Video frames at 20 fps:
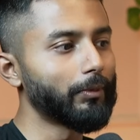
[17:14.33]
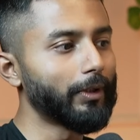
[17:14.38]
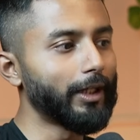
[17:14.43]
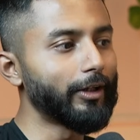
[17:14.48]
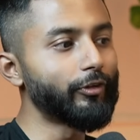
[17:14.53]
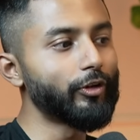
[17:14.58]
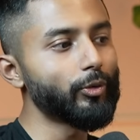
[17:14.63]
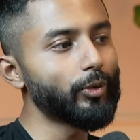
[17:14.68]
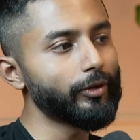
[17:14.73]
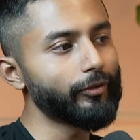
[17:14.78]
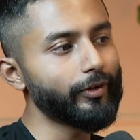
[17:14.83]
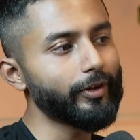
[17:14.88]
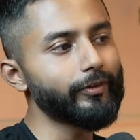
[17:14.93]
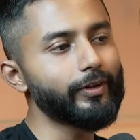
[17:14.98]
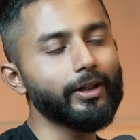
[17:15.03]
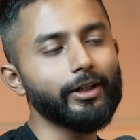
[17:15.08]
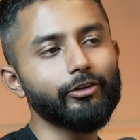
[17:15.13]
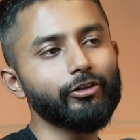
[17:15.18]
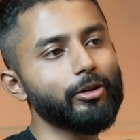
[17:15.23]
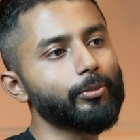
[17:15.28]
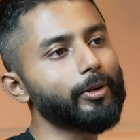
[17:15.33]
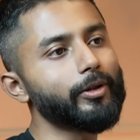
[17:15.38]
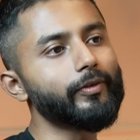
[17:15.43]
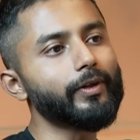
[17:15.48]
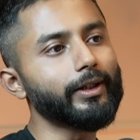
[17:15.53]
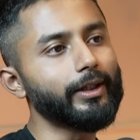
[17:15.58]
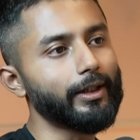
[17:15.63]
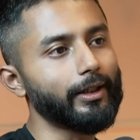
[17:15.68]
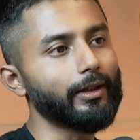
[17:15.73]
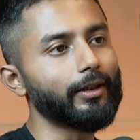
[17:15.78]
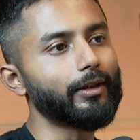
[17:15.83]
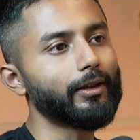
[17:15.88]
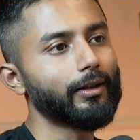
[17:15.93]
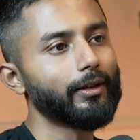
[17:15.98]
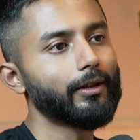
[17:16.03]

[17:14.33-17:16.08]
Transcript: everyone says the customer is the king.